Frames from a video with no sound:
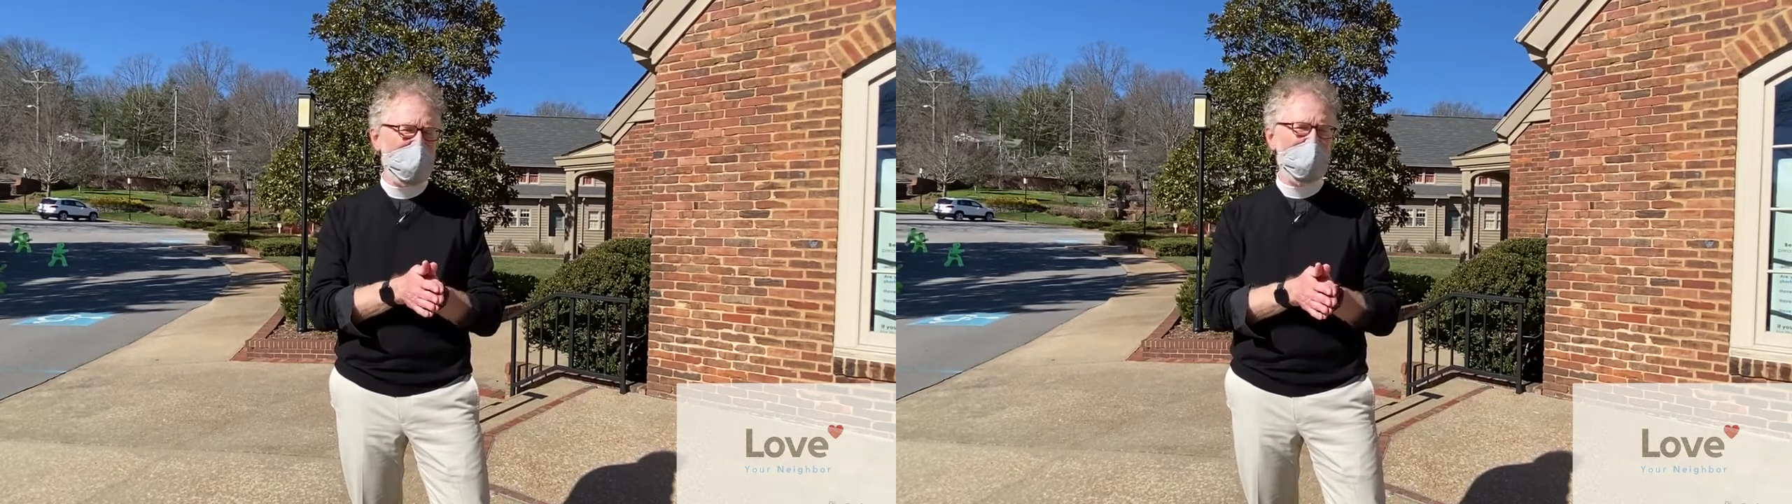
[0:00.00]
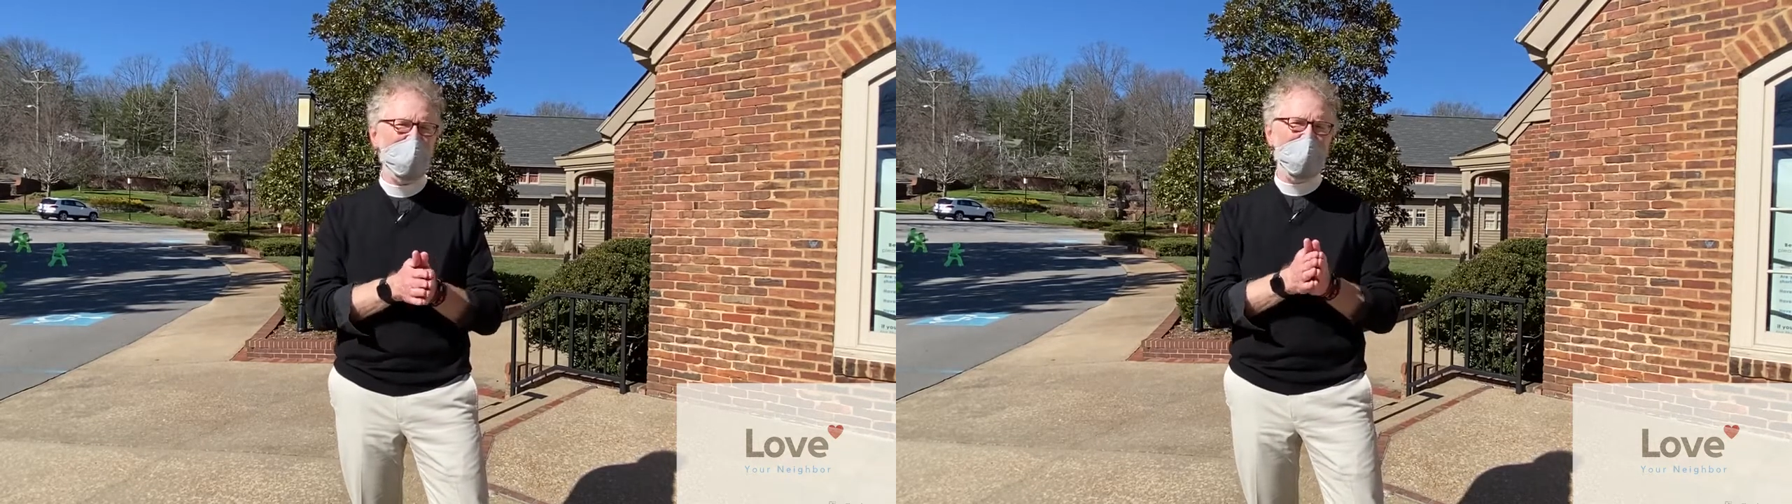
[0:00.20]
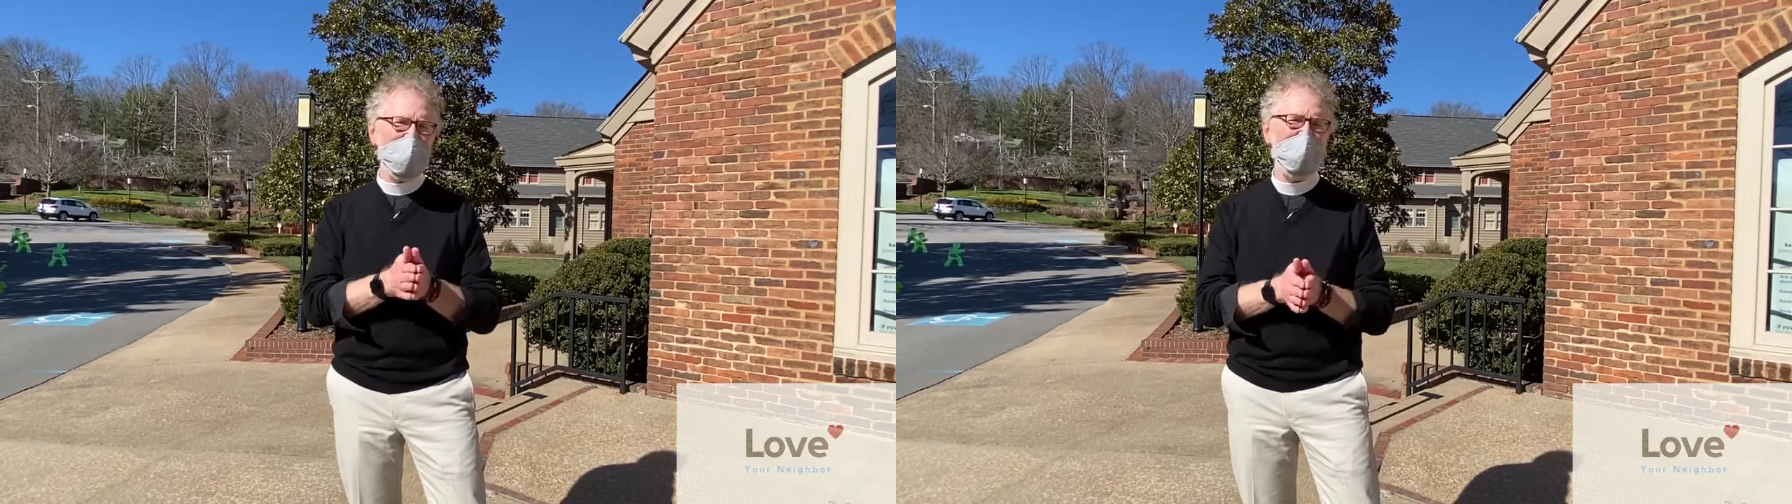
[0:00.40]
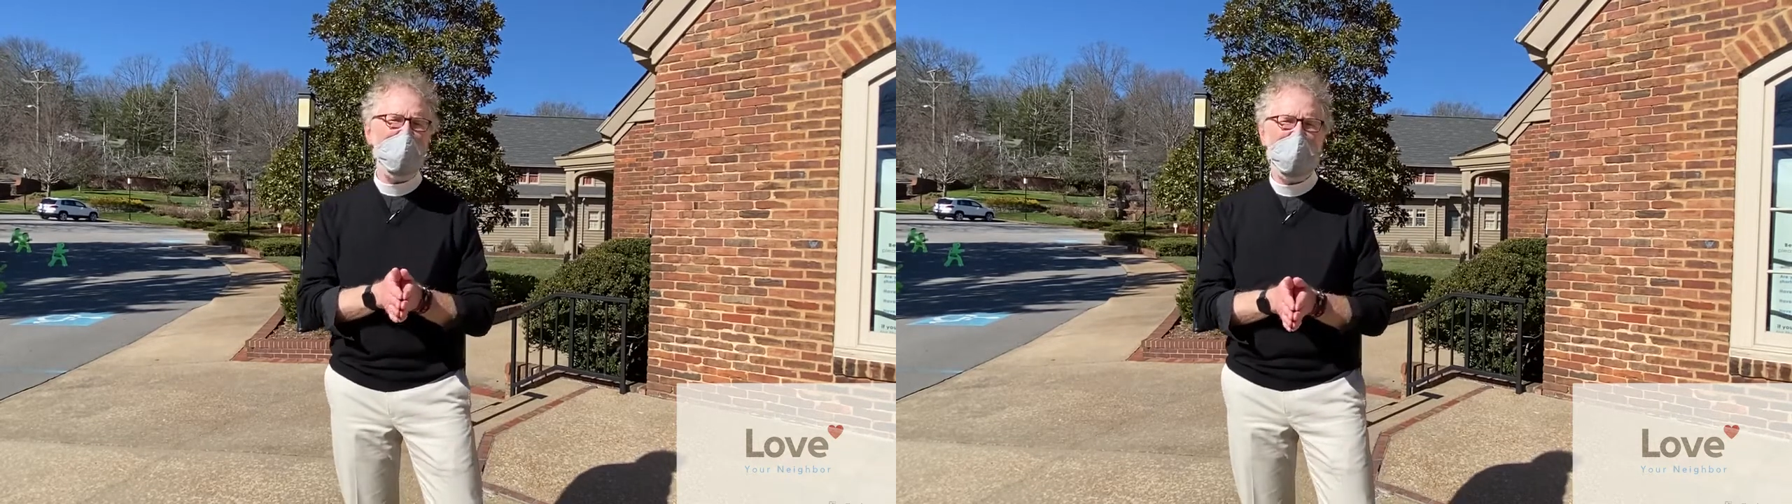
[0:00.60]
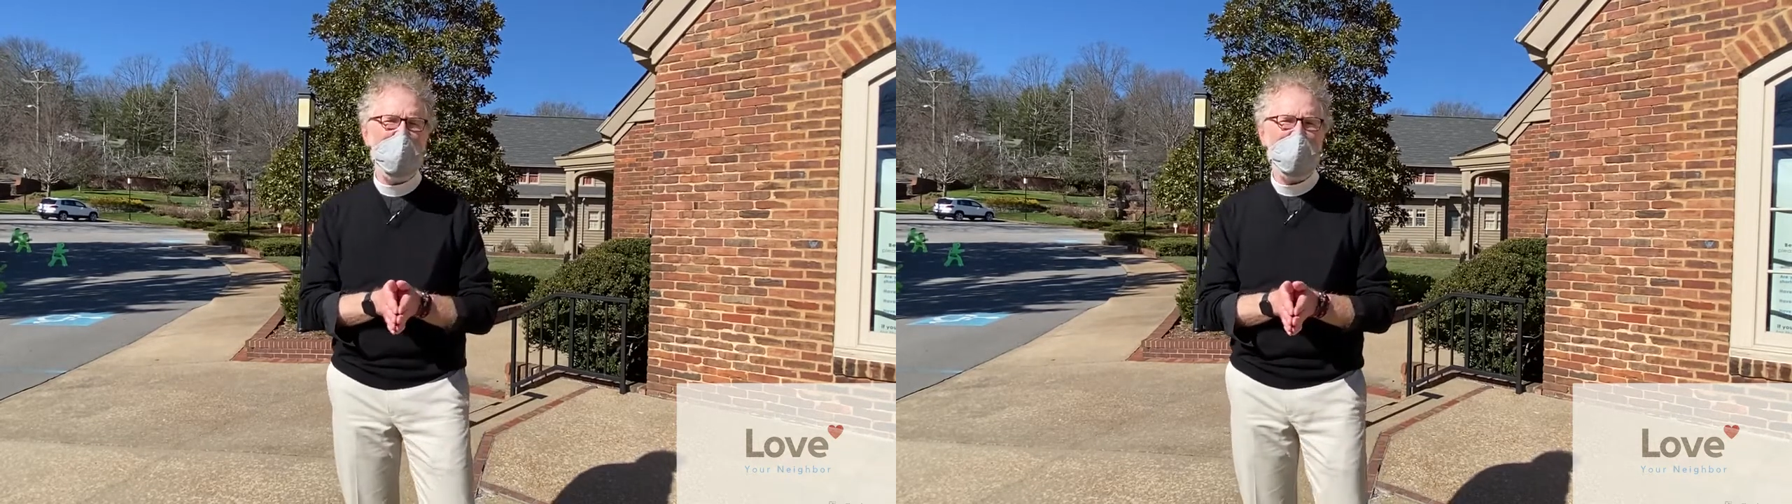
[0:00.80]
and also for
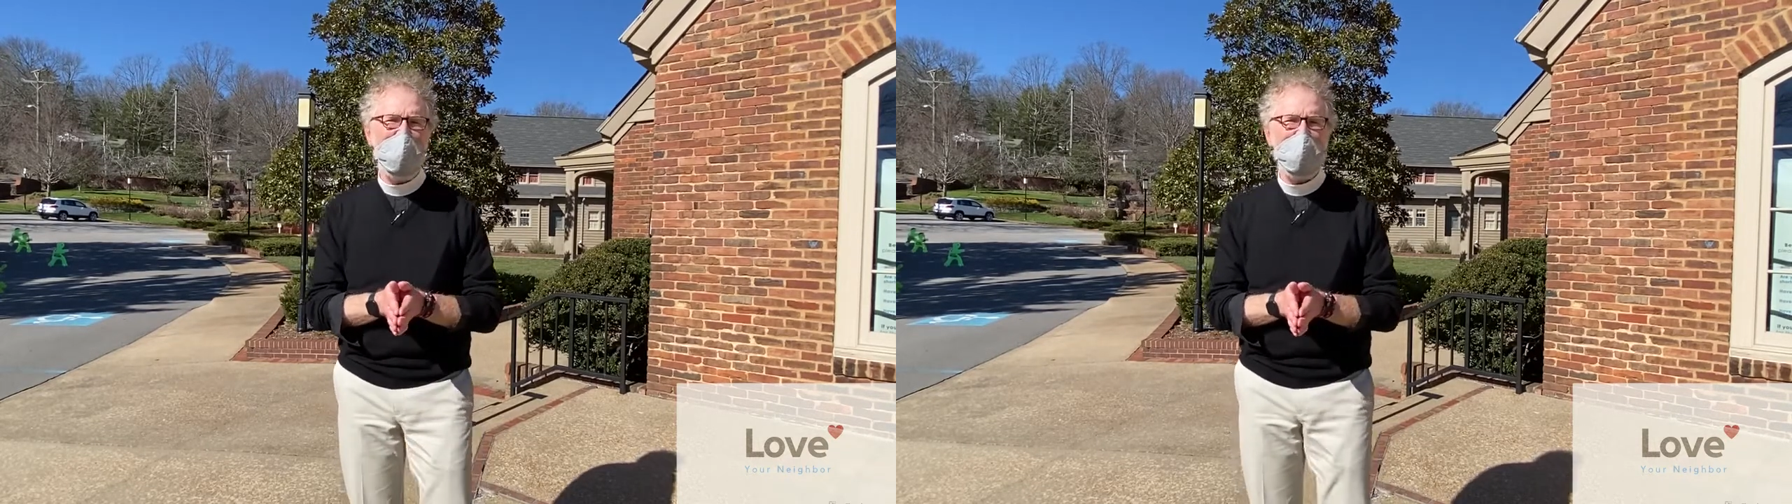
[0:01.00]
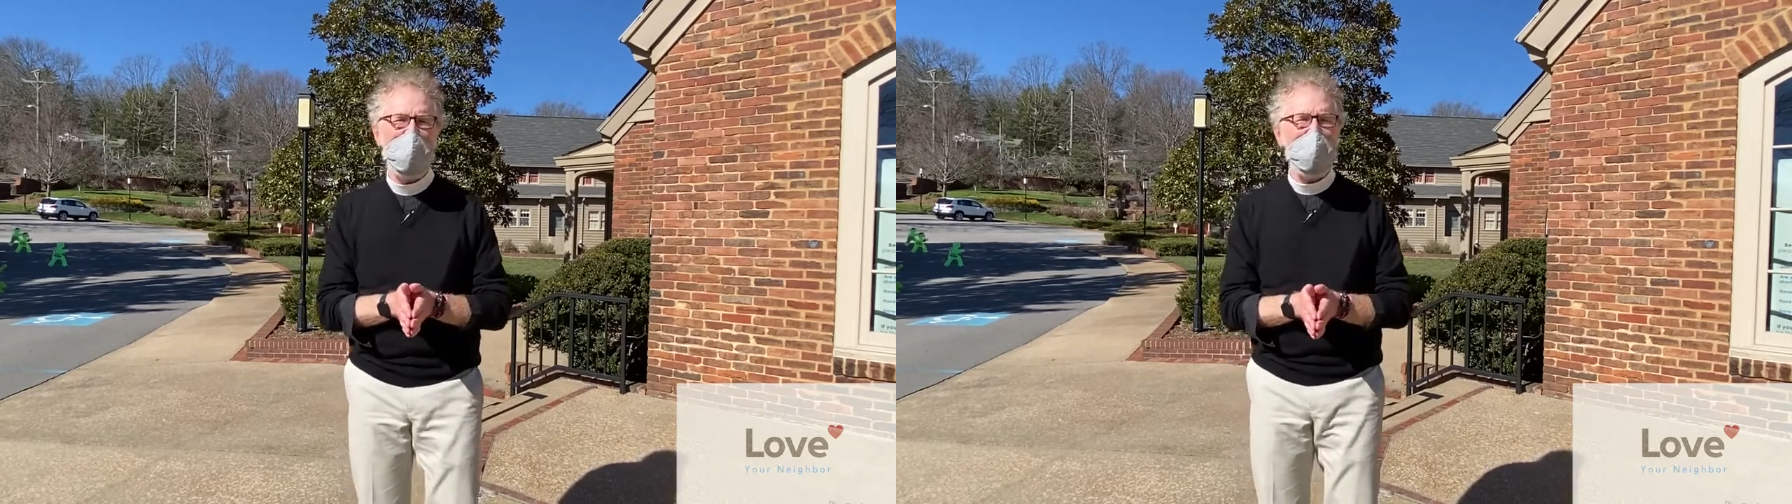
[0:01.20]
contact tracing